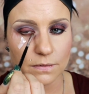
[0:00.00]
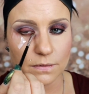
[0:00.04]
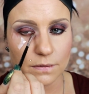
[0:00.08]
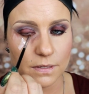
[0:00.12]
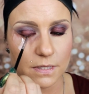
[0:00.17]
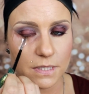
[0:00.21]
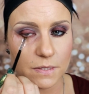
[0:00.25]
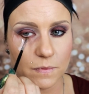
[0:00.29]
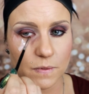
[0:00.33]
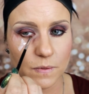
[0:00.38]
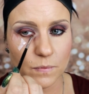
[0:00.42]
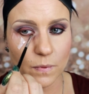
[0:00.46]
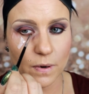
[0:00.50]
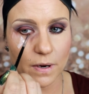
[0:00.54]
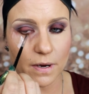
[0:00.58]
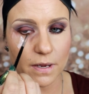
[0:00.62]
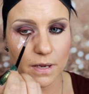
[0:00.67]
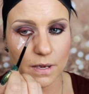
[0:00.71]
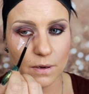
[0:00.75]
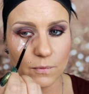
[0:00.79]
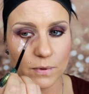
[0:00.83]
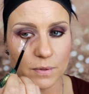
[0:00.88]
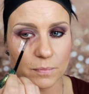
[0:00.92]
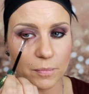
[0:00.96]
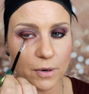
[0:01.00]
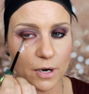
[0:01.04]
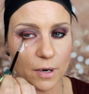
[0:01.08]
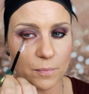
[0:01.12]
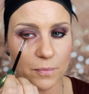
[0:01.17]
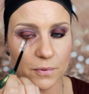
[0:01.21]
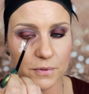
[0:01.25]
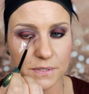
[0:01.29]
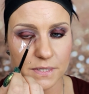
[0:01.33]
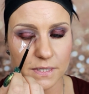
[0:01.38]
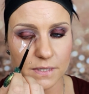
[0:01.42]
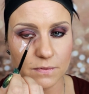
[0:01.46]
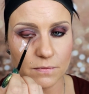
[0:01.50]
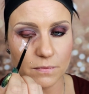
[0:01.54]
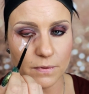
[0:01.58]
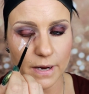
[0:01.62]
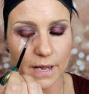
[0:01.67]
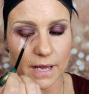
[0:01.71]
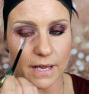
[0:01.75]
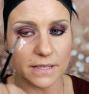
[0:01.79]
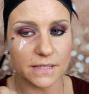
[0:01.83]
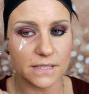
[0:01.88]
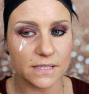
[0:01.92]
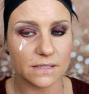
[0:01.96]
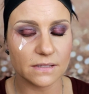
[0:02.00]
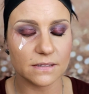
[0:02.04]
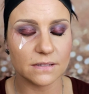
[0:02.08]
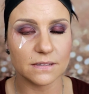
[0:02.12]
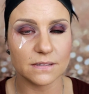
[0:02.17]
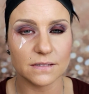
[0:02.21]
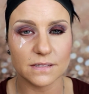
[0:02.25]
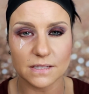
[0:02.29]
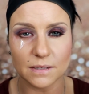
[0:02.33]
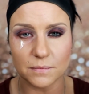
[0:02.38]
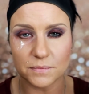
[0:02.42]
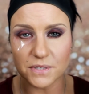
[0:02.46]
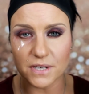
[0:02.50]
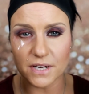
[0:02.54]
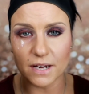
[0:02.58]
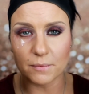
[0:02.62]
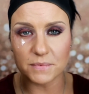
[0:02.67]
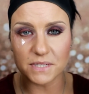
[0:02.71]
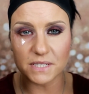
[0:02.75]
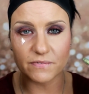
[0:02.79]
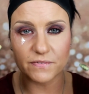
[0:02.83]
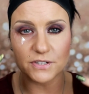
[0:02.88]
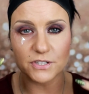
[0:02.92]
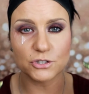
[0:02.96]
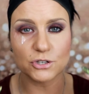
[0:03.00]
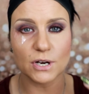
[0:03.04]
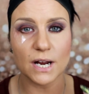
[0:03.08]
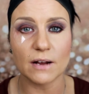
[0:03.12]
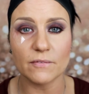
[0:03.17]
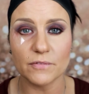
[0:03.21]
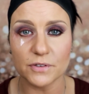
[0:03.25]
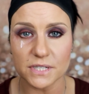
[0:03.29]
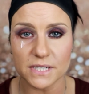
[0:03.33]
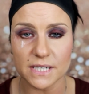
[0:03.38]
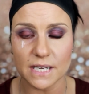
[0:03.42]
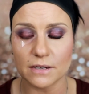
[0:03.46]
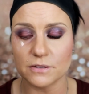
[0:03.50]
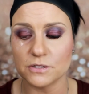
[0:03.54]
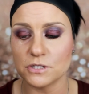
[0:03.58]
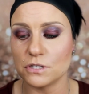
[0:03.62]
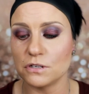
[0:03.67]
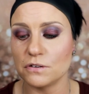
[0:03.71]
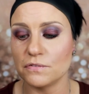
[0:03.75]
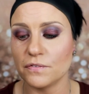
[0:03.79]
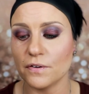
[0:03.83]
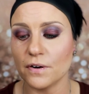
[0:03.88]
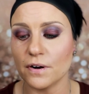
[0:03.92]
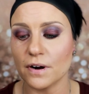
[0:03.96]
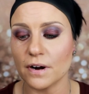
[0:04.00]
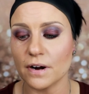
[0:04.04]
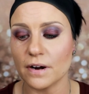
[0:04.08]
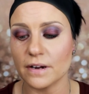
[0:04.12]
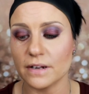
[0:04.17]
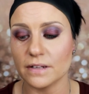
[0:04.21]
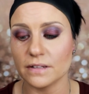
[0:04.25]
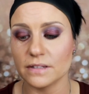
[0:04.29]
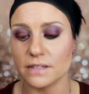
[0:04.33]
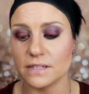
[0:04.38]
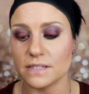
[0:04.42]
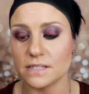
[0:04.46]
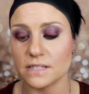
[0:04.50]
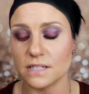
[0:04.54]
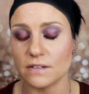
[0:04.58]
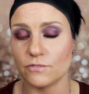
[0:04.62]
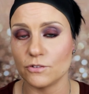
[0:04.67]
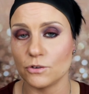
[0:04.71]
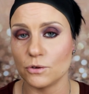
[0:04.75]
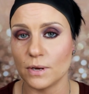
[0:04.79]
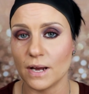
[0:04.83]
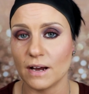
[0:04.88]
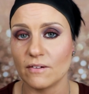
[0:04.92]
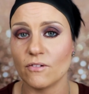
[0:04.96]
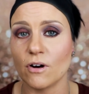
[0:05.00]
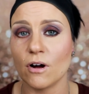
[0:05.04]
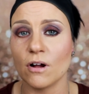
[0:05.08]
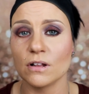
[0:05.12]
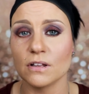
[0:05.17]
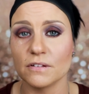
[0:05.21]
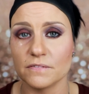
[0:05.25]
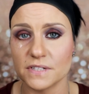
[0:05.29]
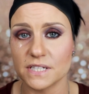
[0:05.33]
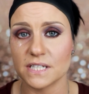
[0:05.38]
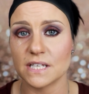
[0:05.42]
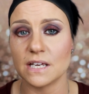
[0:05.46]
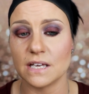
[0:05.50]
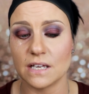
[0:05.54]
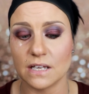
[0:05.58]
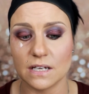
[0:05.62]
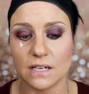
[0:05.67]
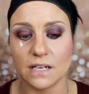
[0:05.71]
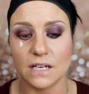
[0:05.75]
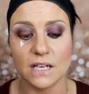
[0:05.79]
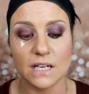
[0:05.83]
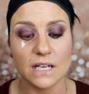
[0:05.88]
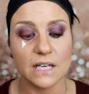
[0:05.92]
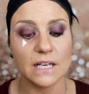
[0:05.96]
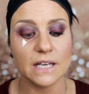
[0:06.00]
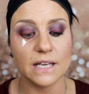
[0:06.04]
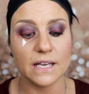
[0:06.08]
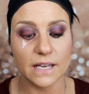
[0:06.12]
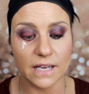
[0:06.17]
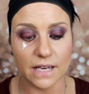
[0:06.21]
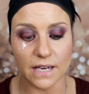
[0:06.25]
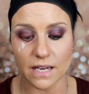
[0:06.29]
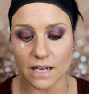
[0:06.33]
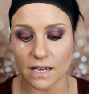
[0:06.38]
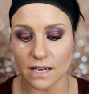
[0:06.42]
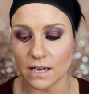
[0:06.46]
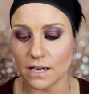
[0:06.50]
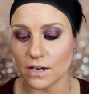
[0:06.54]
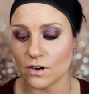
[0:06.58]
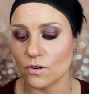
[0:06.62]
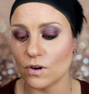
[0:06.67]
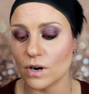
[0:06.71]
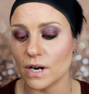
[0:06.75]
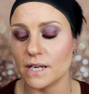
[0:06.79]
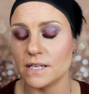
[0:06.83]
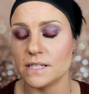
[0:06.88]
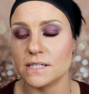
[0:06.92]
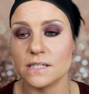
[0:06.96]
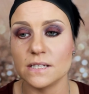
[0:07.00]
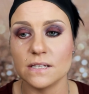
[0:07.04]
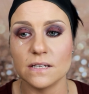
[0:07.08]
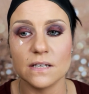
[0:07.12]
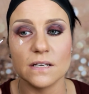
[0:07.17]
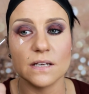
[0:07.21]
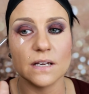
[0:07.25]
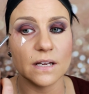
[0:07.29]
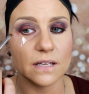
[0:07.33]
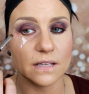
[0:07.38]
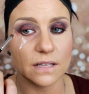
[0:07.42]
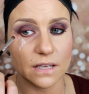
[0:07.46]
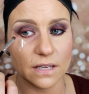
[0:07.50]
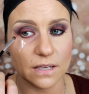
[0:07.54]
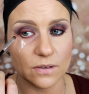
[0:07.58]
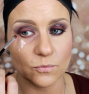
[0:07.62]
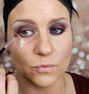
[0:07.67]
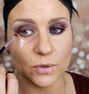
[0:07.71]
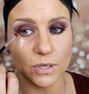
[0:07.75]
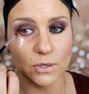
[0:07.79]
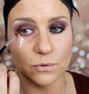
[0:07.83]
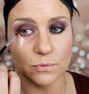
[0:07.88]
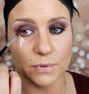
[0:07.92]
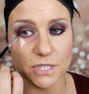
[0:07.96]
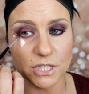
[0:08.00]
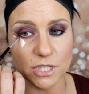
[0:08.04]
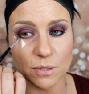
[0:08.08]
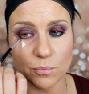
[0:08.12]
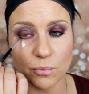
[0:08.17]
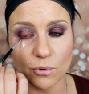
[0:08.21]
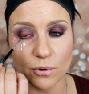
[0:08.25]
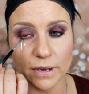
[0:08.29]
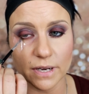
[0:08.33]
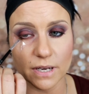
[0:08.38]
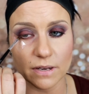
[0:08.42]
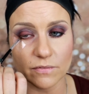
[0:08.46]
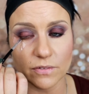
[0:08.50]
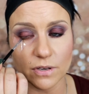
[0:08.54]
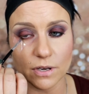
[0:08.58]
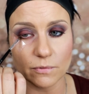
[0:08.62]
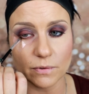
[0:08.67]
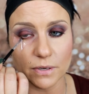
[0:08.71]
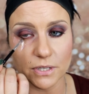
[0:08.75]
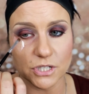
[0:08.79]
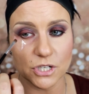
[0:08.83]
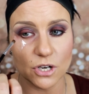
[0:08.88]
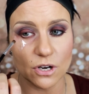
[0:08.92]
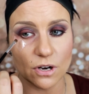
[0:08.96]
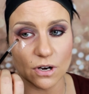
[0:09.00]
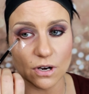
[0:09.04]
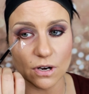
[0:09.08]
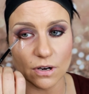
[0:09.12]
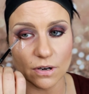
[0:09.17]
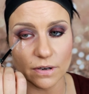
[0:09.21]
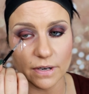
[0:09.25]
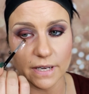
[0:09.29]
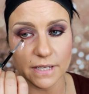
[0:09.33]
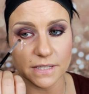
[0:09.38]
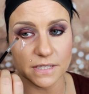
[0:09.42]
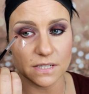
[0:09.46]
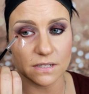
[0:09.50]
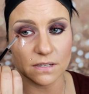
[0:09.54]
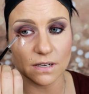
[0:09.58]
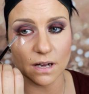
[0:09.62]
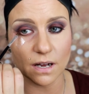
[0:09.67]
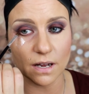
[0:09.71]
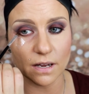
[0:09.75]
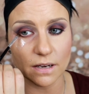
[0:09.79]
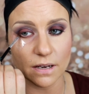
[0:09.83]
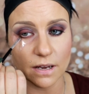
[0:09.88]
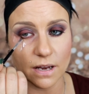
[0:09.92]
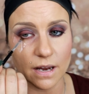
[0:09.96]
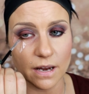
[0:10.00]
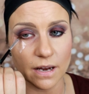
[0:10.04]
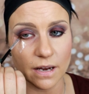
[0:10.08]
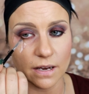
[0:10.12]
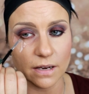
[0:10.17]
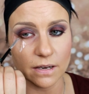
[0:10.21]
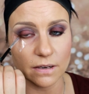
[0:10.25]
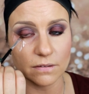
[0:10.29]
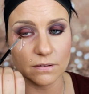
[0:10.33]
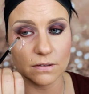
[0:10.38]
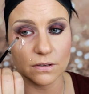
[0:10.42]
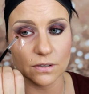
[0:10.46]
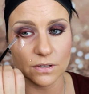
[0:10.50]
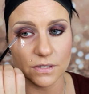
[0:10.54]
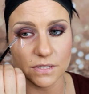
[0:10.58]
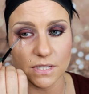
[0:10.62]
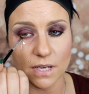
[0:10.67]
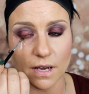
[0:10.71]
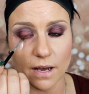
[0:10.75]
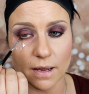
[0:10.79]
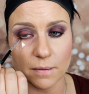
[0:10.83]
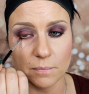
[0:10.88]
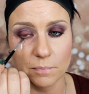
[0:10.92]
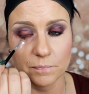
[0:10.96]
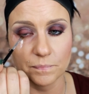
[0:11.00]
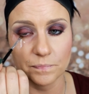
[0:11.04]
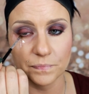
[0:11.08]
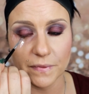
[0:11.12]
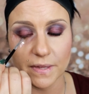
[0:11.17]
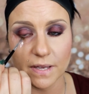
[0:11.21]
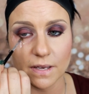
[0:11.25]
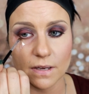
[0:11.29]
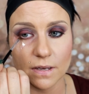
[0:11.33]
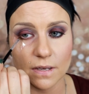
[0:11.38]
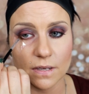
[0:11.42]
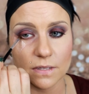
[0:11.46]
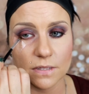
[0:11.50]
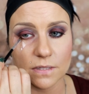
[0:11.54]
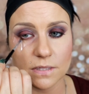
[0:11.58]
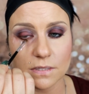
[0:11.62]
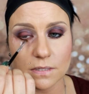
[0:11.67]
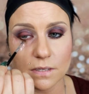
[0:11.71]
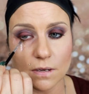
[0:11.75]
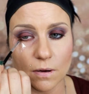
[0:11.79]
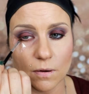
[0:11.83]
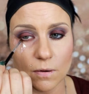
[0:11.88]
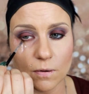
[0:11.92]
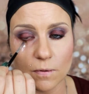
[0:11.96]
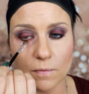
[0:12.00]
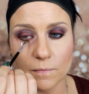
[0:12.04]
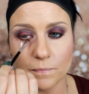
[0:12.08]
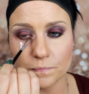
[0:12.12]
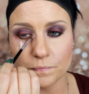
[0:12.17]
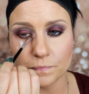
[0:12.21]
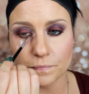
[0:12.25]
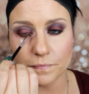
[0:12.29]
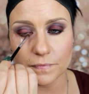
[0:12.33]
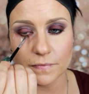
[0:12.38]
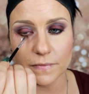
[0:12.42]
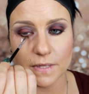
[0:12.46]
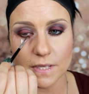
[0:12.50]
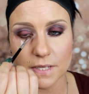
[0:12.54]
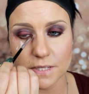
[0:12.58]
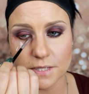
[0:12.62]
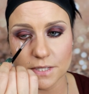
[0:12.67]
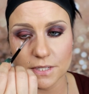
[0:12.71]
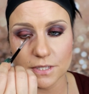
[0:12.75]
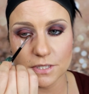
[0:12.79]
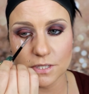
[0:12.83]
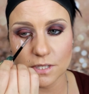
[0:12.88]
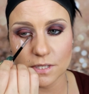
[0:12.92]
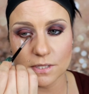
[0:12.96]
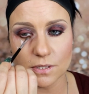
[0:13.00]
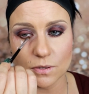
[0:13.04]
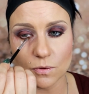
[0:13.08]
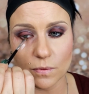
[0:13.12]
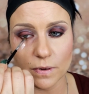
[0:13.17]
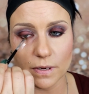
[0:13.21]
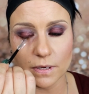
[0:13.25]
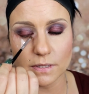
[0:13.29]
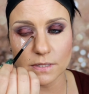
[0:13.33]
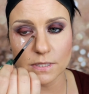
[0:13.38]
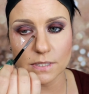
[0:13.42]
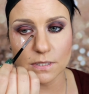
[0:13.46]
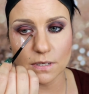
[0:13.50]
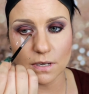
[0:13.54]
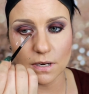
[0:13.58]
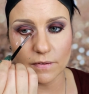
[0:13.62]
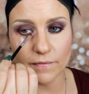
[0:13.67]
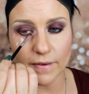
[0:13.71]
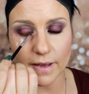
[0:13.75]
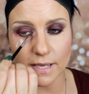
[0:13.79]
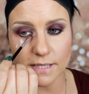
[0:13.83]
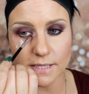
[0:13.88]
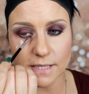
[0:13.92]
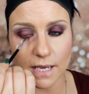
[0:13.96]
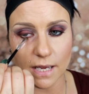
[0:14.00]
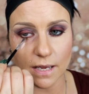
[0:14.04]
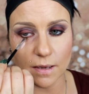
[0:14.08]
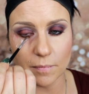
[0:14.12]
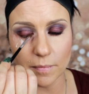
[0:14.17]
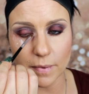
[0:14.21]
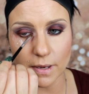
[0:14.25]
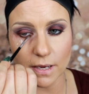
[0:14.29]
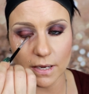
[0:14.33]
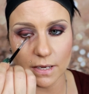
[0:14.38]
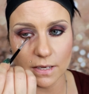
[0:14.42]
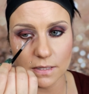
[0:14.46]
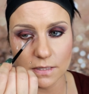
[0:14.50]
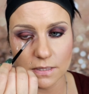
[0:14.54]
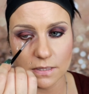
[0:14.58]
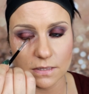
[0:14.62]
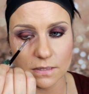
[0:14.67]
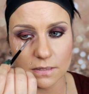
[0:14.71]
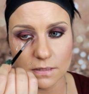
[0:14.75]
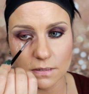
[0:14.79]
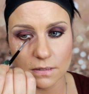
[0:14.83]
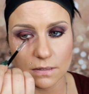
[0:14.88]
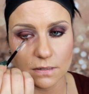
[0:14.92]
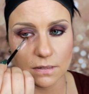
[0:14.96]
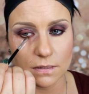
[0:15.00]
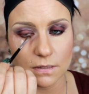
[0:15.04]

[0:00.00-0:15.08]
because when working with purples and reds, sometimes if it travels down too far, at least if you have olive skin, it can get crazy, and then when you reach a point of no return, it's not a good time. So this is just going to serve as a base